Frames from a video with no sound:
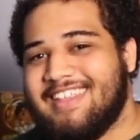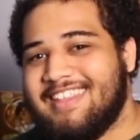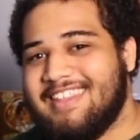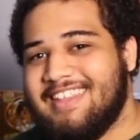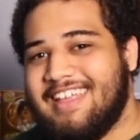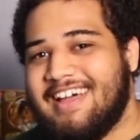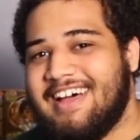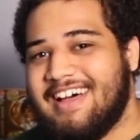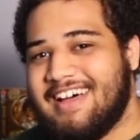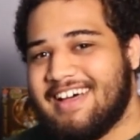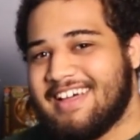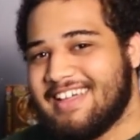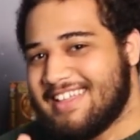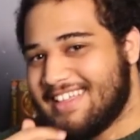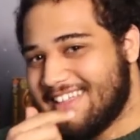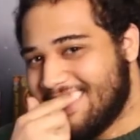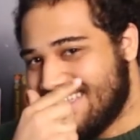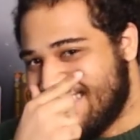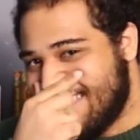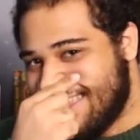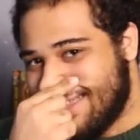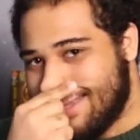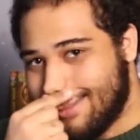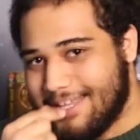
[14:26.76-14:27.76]
Nah,
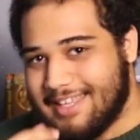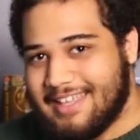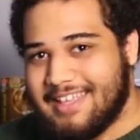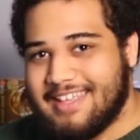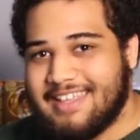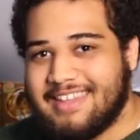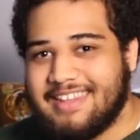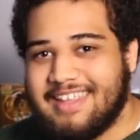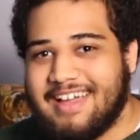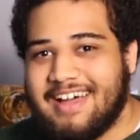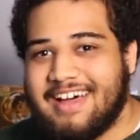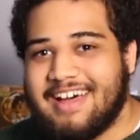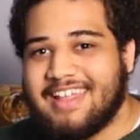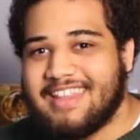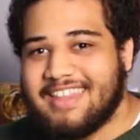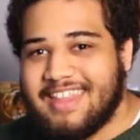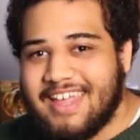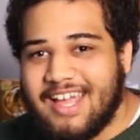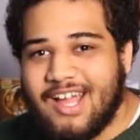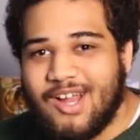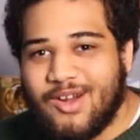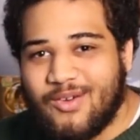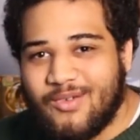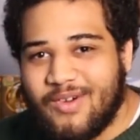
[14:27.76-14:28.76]

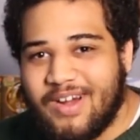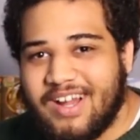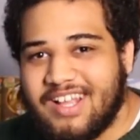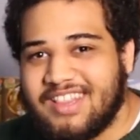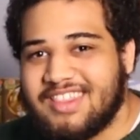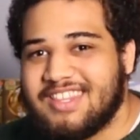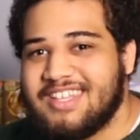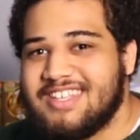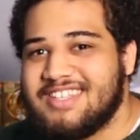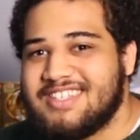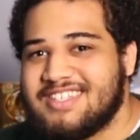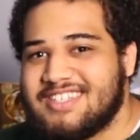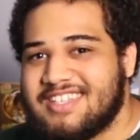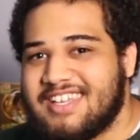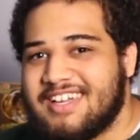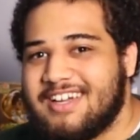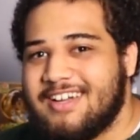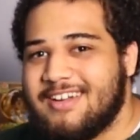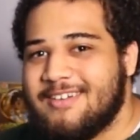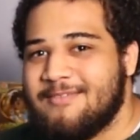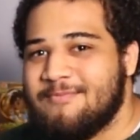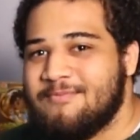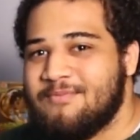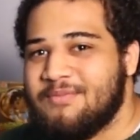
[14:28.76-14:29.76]
they ain't right this
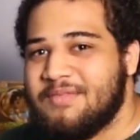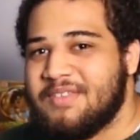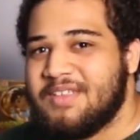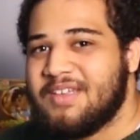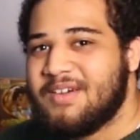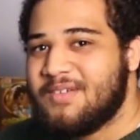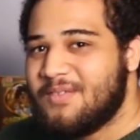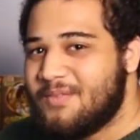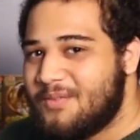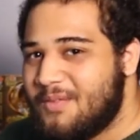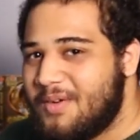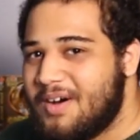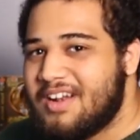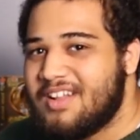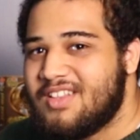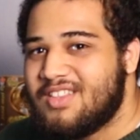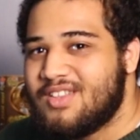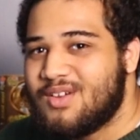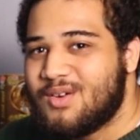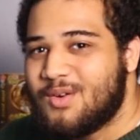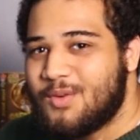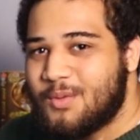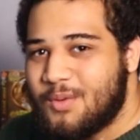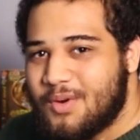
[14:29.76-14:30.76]
time. What
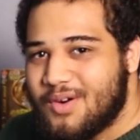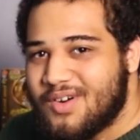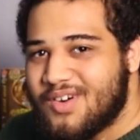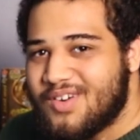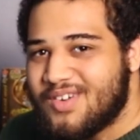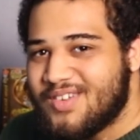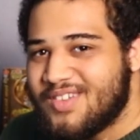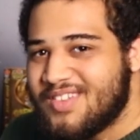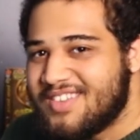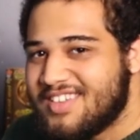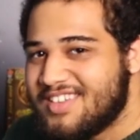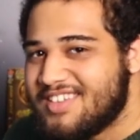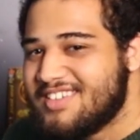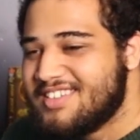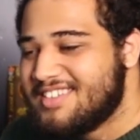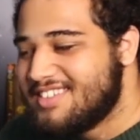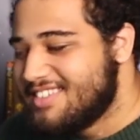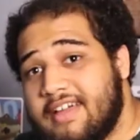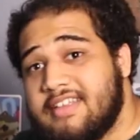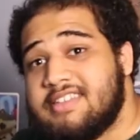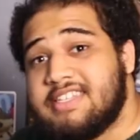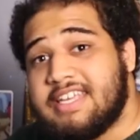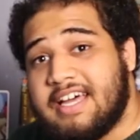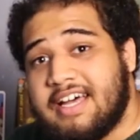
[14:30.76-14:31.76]
in the world?
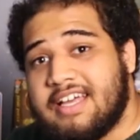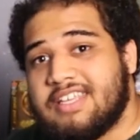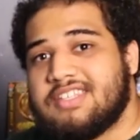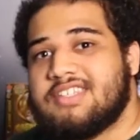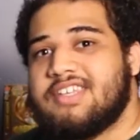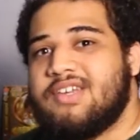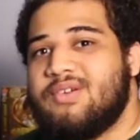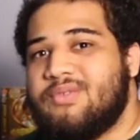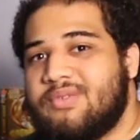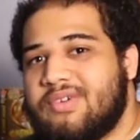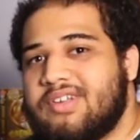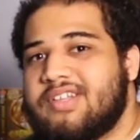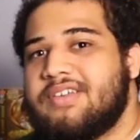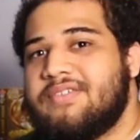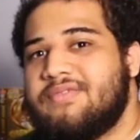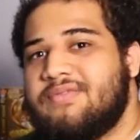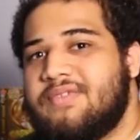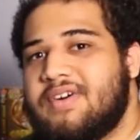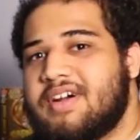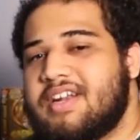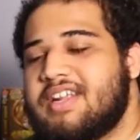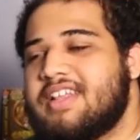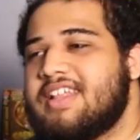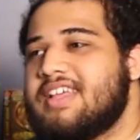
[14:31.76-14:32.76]
It's honestly really
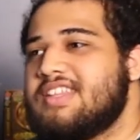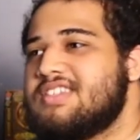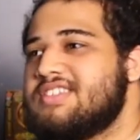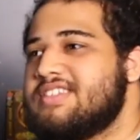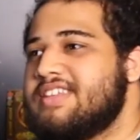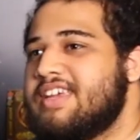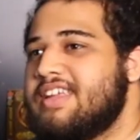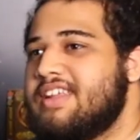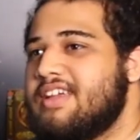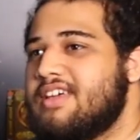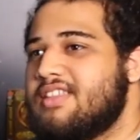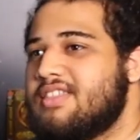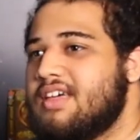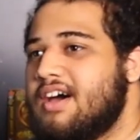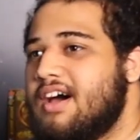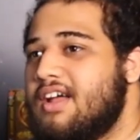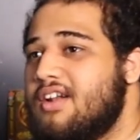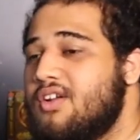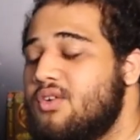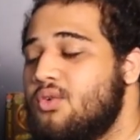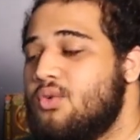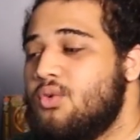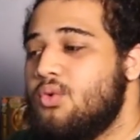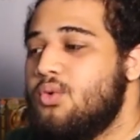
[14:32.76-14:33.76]
funny that Stadia
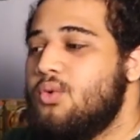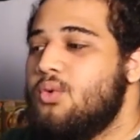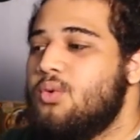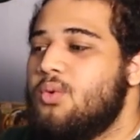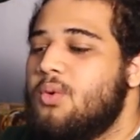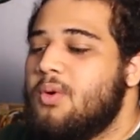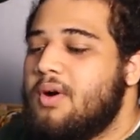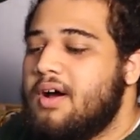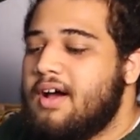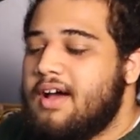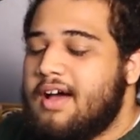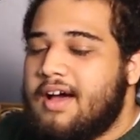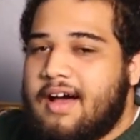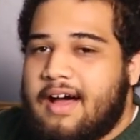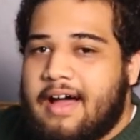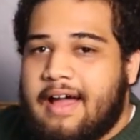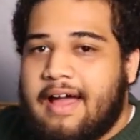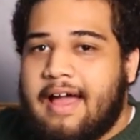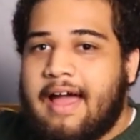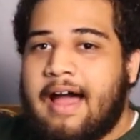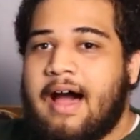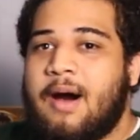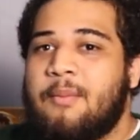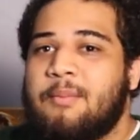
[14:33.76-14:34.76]
thought, ooh,
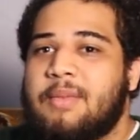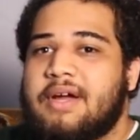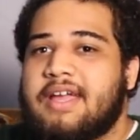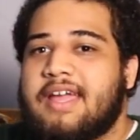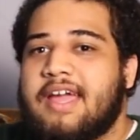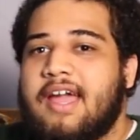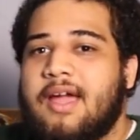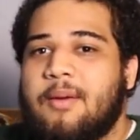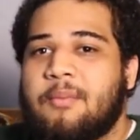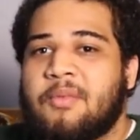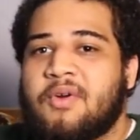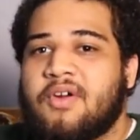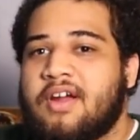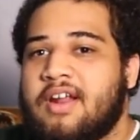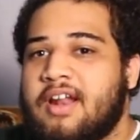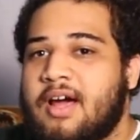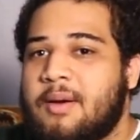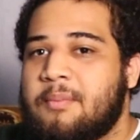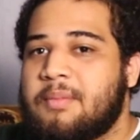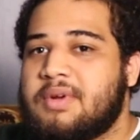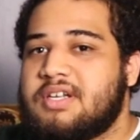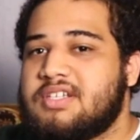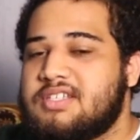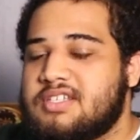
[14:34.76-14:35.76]
I'm a gamer and
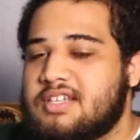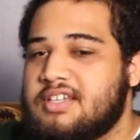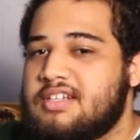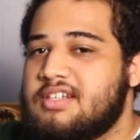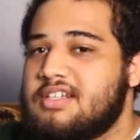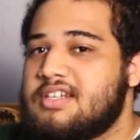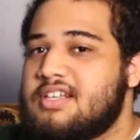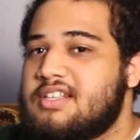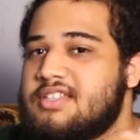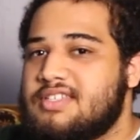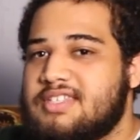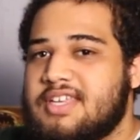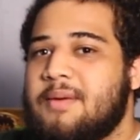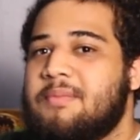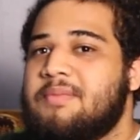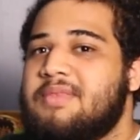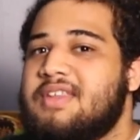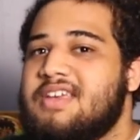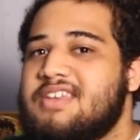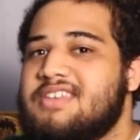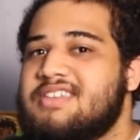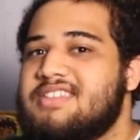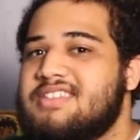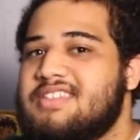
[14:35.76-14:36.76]
I'm just gonna accept
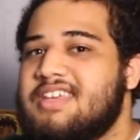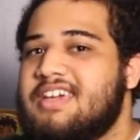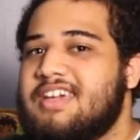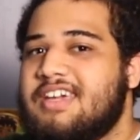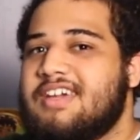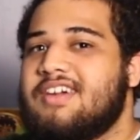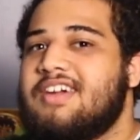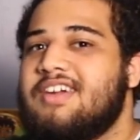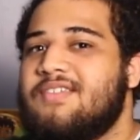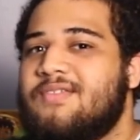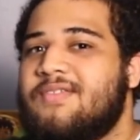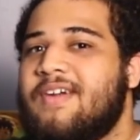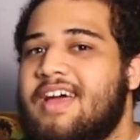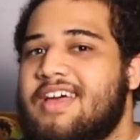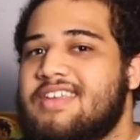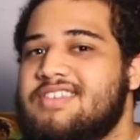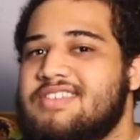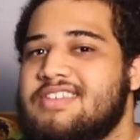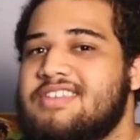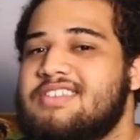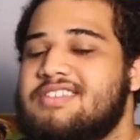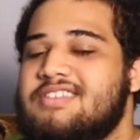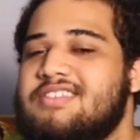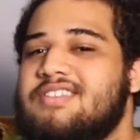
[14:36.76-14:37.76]
this thing
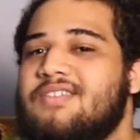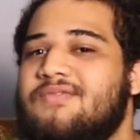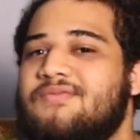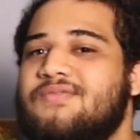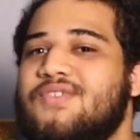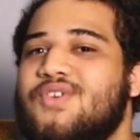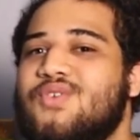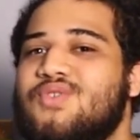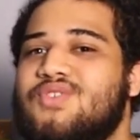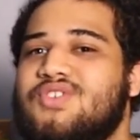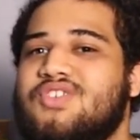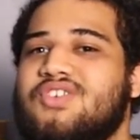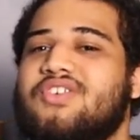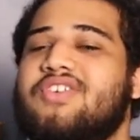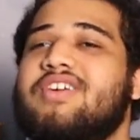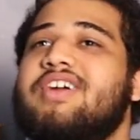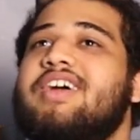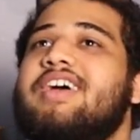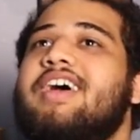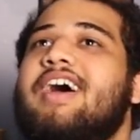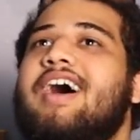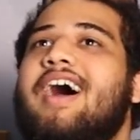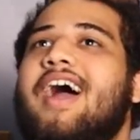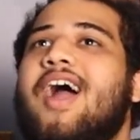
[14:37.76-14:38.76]
as is the future.
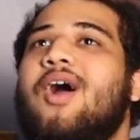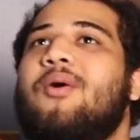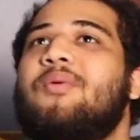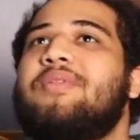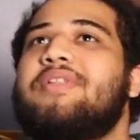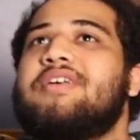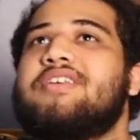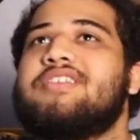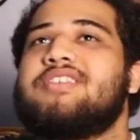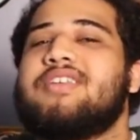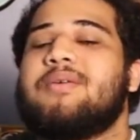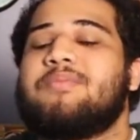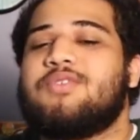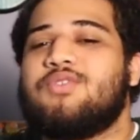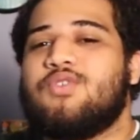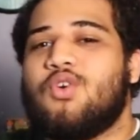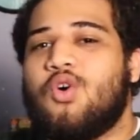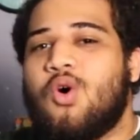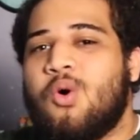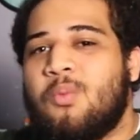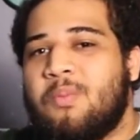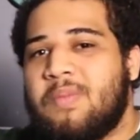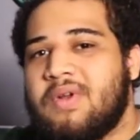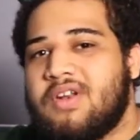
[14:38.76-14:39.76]
I will accept it
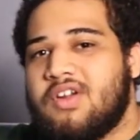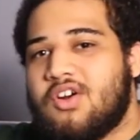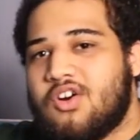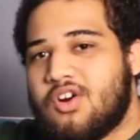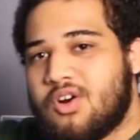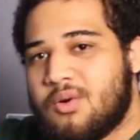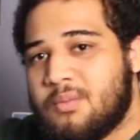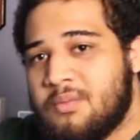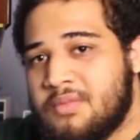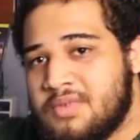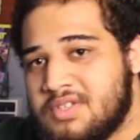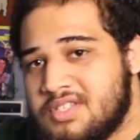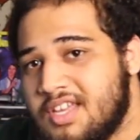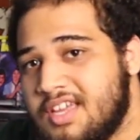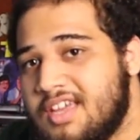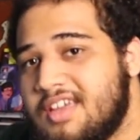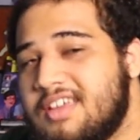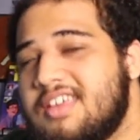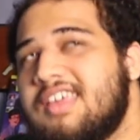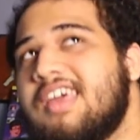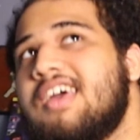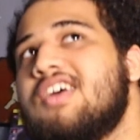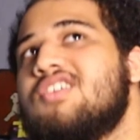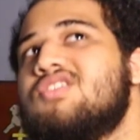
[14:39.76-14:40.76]
with open arms.
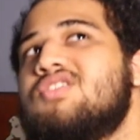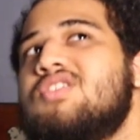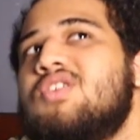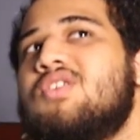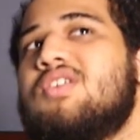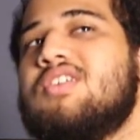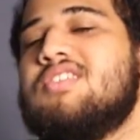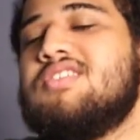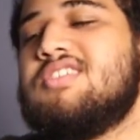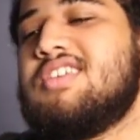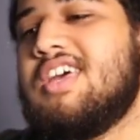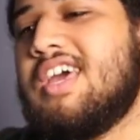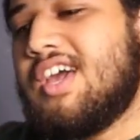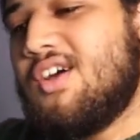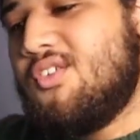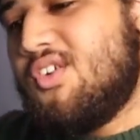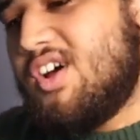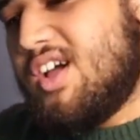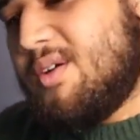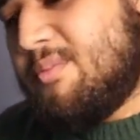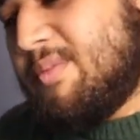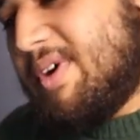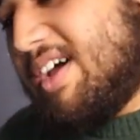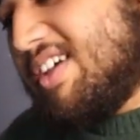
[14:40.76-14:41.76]
Yes, you can take
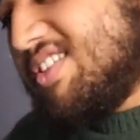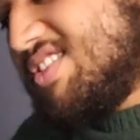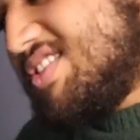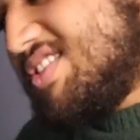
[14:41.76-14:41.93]
away my